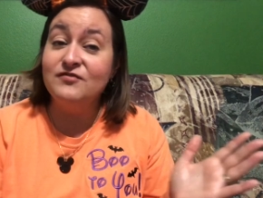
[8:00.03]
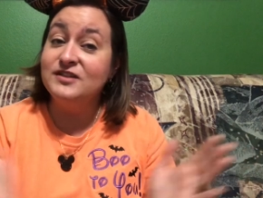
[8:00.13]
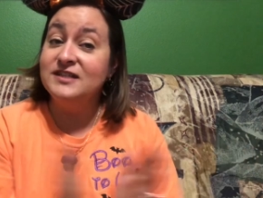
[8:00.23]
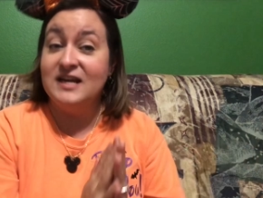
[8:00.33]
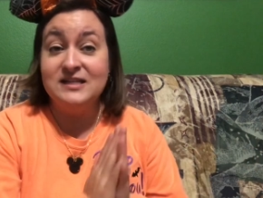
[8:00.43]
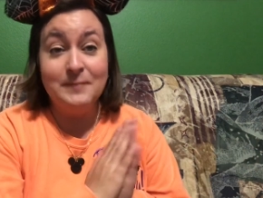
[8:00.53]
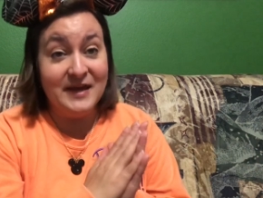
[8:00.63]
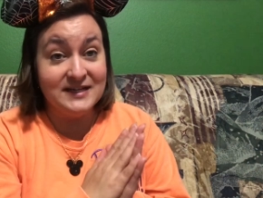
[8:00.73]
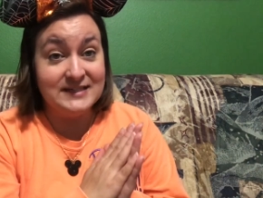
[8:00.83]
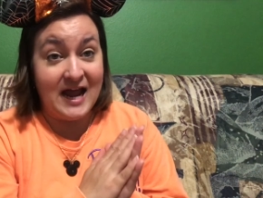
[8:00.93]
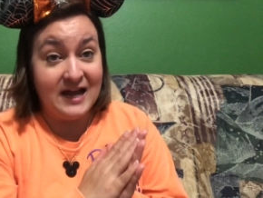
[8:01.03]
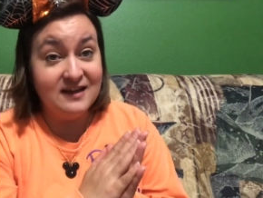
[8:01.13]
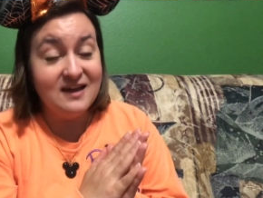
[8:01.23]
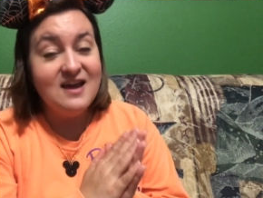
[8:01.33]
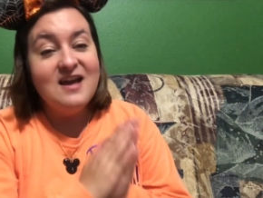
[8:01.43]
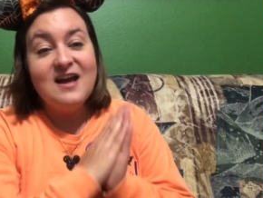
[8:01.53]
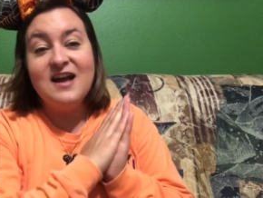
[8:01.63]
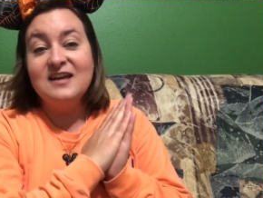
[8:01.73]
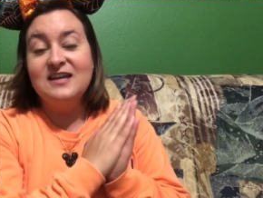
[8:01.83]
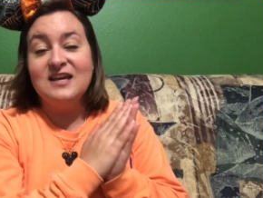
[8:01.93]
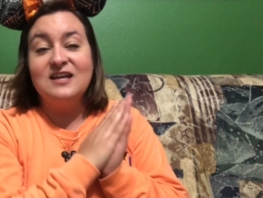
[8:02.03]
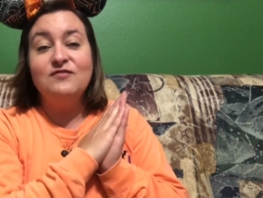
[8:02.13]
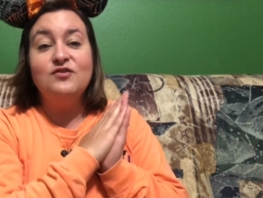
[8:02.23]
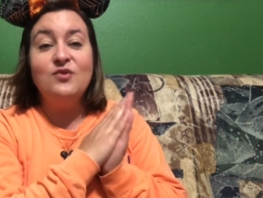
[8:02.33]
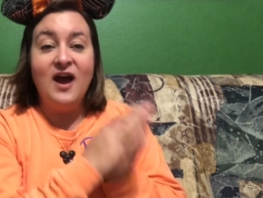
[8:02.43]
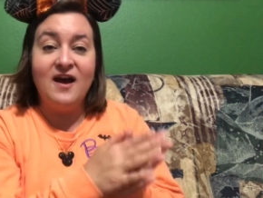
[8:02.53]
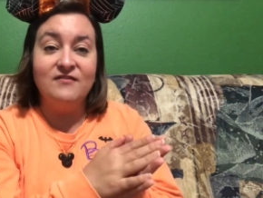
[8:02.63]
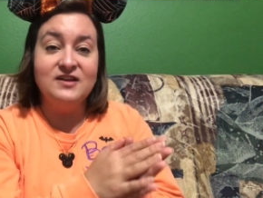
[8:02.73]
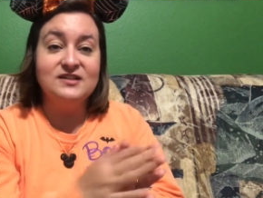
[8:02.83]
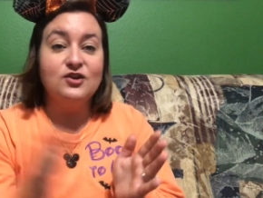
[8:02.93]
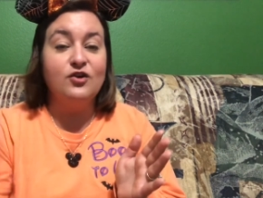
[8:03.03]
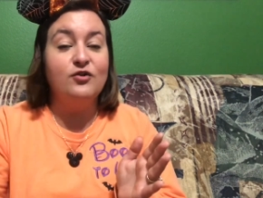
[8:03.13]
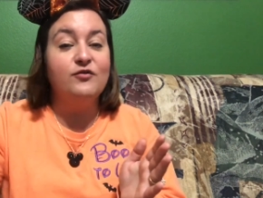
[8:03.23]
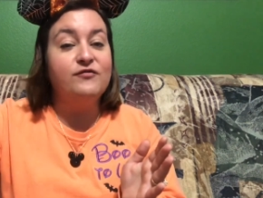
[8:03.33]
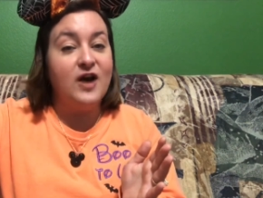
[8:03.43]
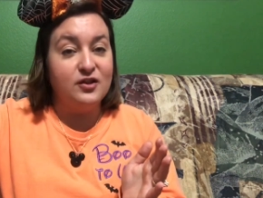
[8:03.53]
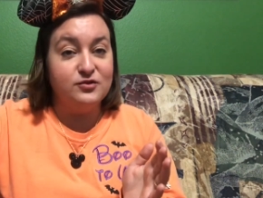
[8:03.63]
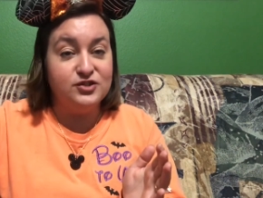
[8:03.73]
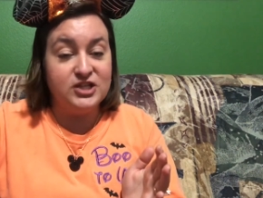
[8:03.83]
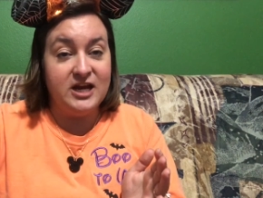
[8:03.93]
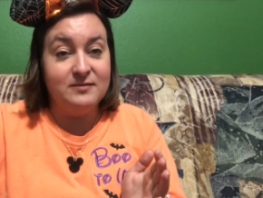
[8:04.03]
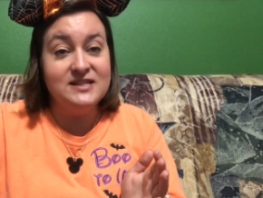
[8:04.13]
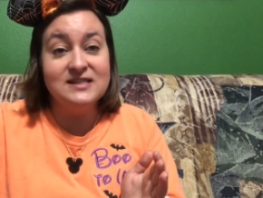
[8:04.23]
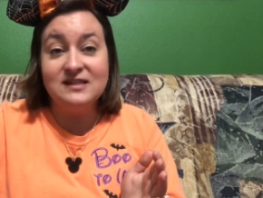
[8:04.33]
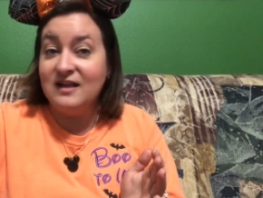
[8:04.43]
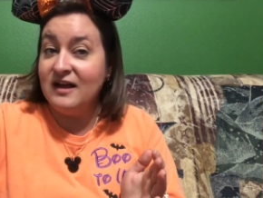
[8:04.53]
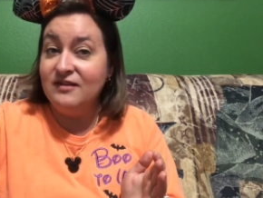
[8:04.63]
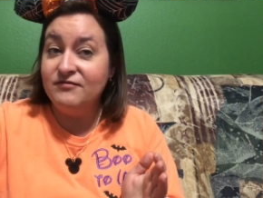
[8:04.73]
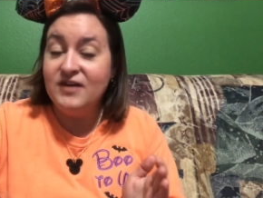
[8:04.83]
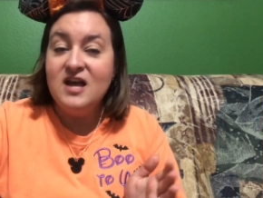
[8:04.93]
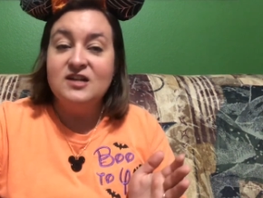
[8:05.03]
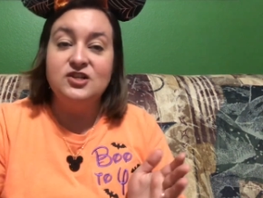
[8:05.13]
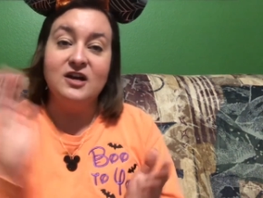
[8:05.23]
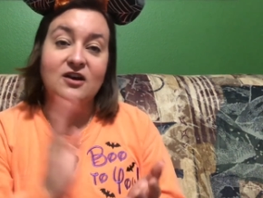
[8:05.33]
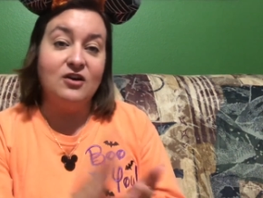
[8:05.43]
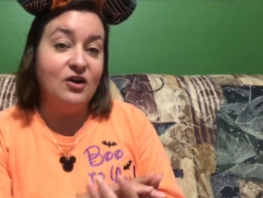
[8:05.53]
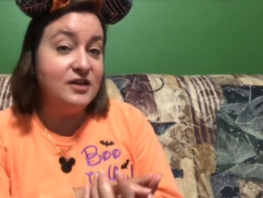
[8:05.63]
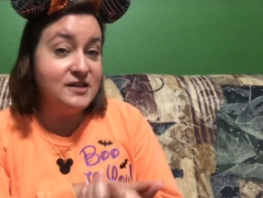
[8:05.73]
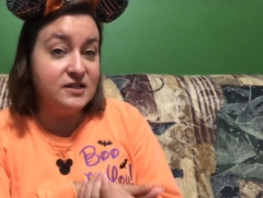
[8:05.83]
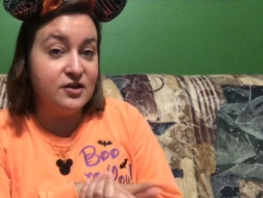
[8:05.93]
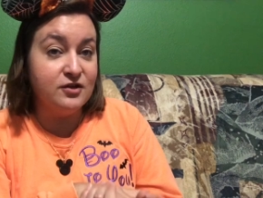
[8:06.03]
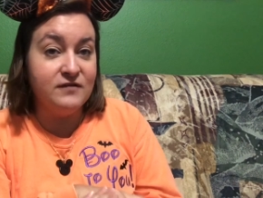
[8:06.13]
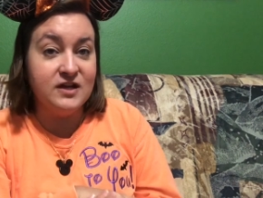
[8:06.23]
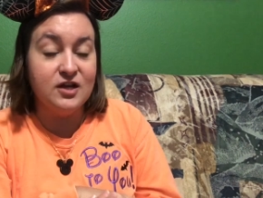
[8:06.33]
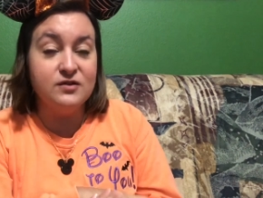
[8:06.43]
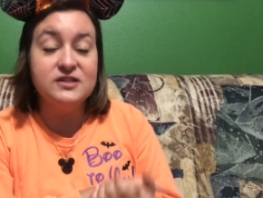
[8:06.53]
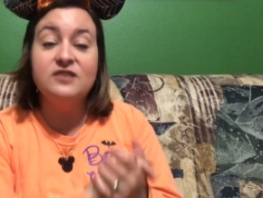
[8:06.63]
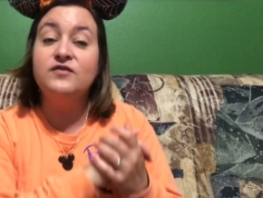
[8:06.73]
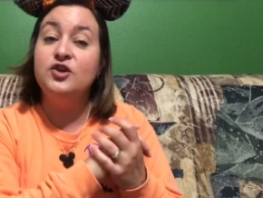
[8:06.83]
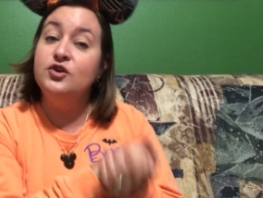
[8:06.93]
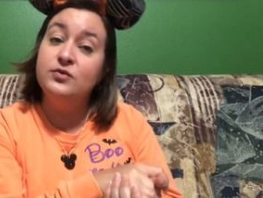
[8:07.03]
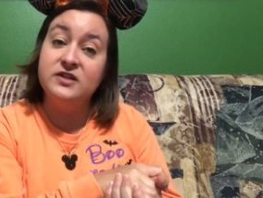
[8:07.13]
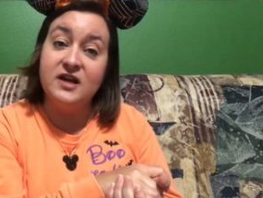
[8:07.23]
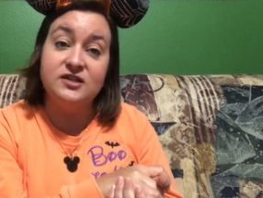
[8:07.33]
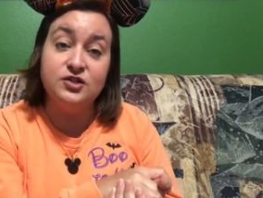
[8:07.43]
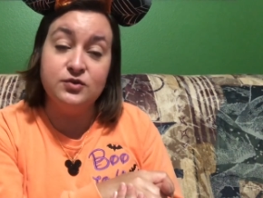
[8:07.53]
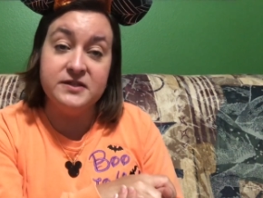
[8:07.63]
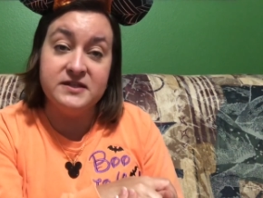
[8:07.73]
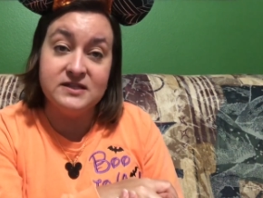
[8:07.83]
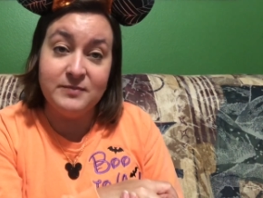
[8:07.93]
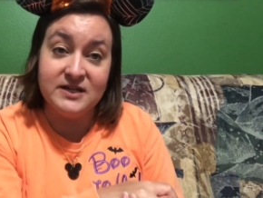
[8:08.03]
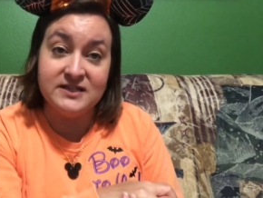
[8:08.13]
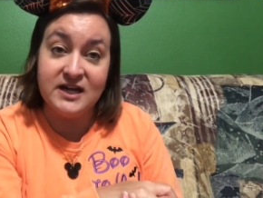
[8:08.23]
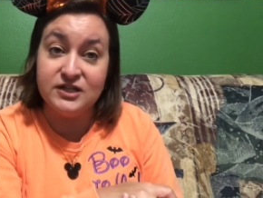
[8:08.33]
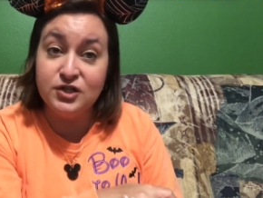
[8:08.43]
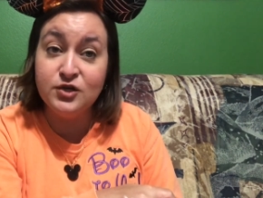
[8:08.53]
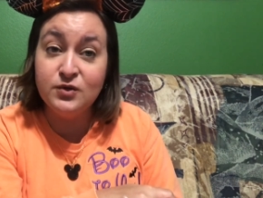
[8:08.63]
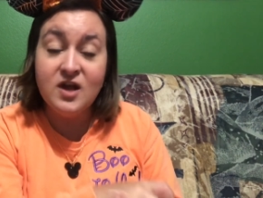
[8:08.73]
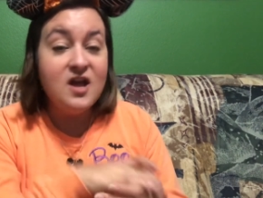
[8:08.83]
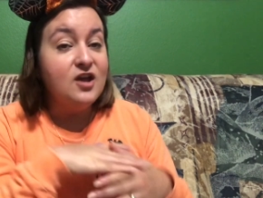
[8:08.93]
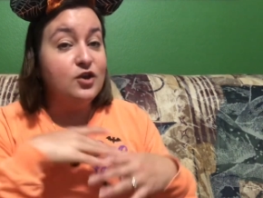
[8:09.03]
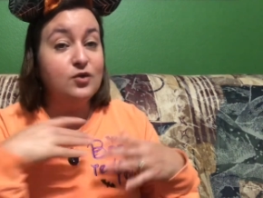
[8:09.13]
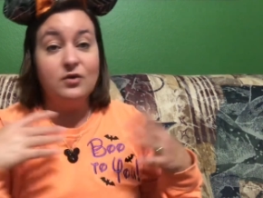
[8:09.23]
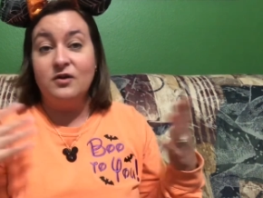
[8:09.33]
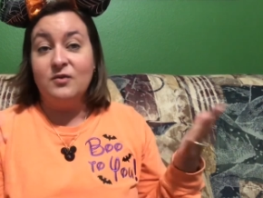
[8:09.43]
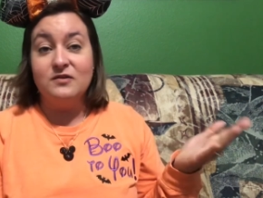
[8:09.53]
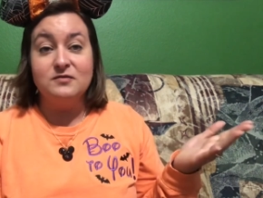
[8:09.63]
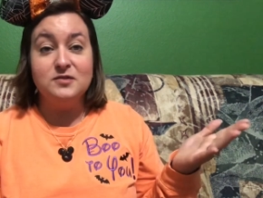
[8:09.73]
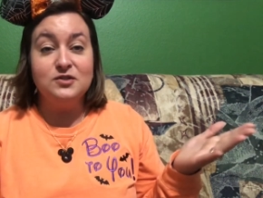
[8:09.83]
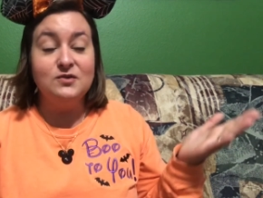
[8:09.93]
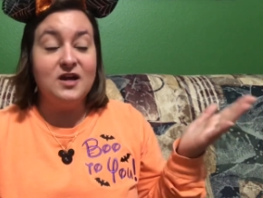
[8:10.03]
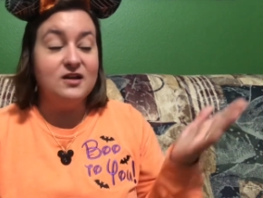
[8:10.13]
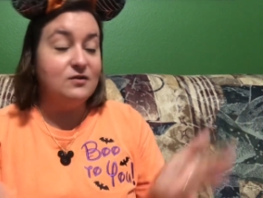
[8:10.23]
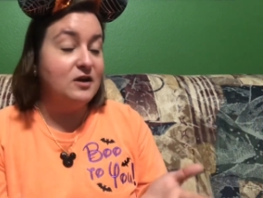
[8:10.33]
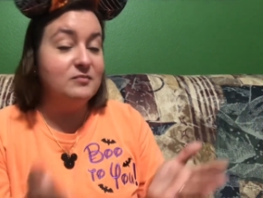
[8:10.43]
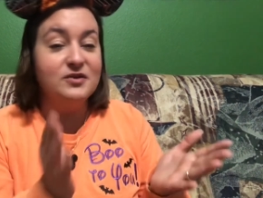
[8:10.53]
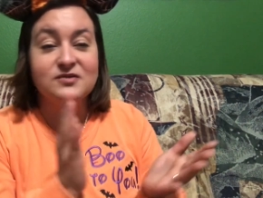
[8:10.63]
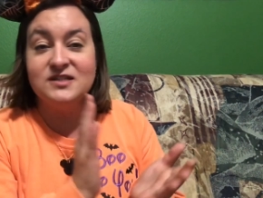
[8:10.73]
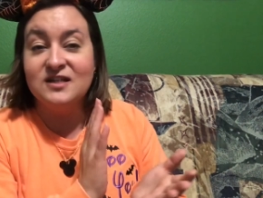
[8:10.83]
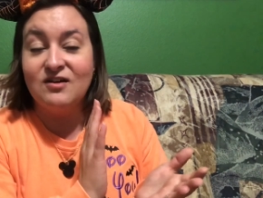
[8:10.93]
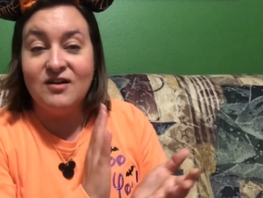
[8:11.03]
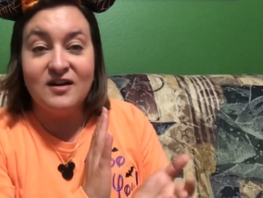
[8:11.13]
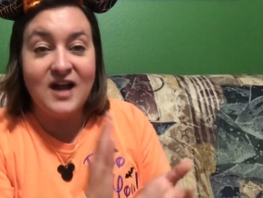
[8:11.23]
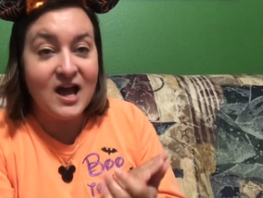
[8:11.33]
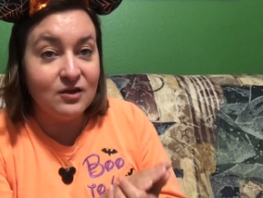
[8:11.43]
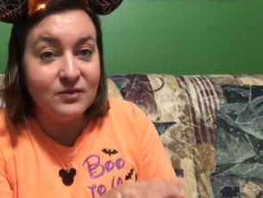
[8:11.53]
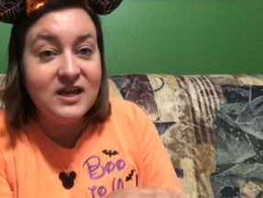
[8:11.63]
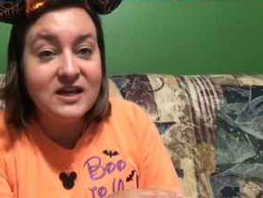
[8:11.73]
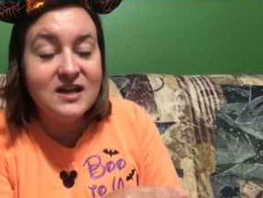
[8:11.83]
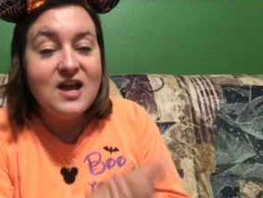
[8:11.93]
for today's pin tag. Again, if you haven't, go follow Jamie's life. Check out all his other videos. If you would like to join this pin tag too, you are welcome to. I know I'm posting on Halloween,